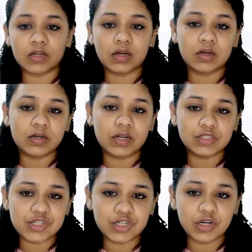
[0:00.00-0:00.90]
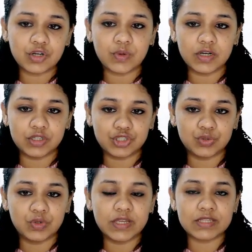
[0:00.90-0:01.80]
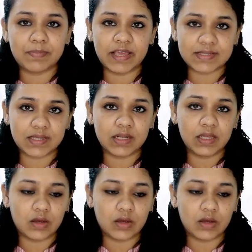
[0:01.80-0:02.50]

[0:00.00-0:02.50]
A registrar to an issue is basically